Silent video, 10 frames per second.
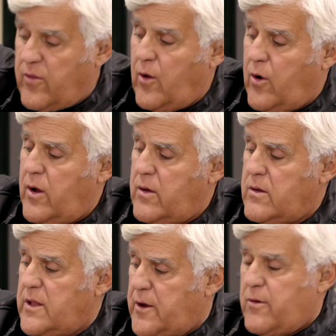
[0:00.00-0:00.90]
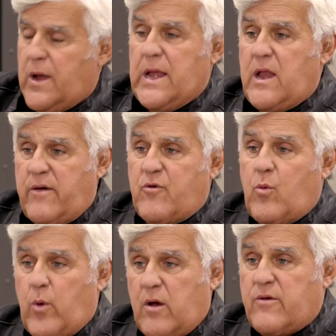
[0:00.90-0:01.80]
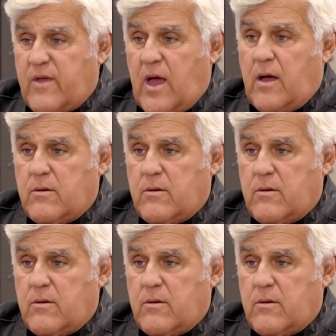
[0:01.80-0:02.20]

the oil literally never wears out.